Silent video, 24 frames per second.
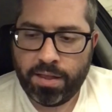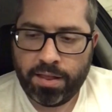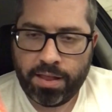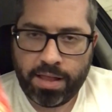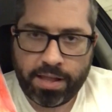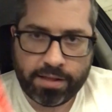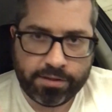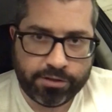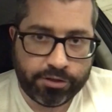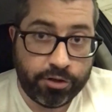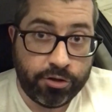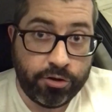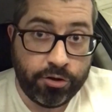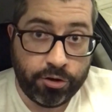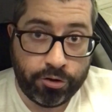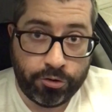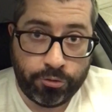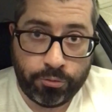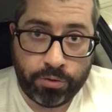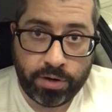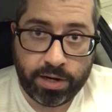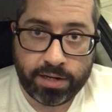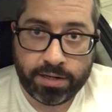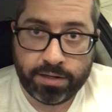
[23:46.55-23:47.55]
That's good
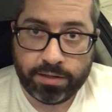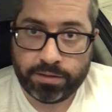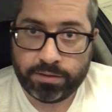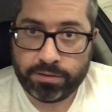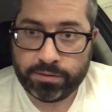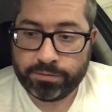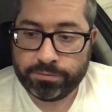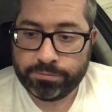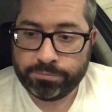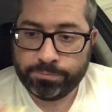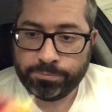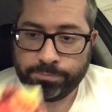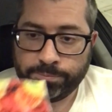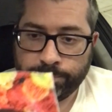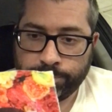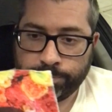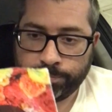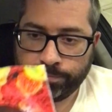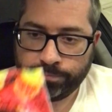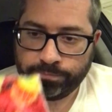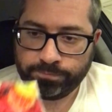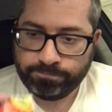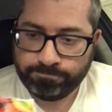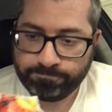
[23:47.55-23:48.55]
reading.
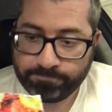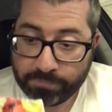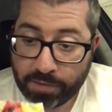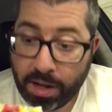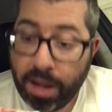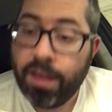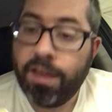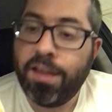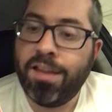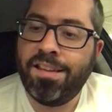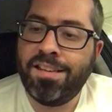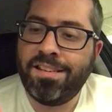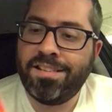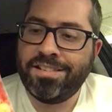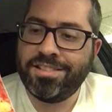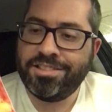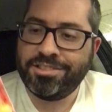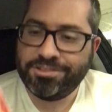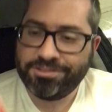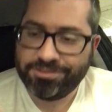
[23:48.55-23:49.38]
Huh.